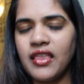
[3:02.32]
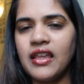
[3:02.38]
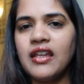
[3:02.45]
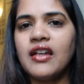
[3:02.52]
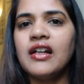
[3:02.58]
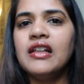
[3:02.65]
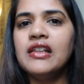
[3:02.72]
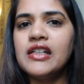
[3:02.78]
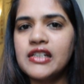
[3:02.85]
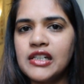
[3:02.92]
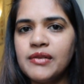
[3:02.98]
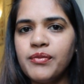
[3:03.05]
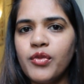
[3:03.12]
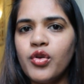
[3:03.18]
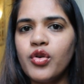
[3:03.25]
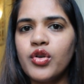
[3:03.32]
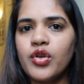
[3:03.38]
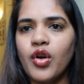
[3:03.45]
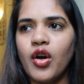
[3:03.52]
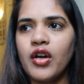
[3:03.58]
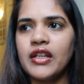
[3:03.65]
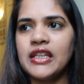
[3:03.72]
think a little more
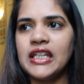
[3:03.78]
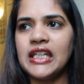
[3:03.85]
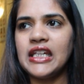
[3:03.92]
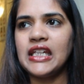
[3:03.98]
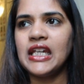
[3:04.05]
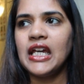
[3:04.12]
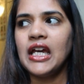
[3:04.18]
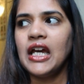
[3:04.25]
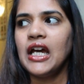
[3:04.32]
on the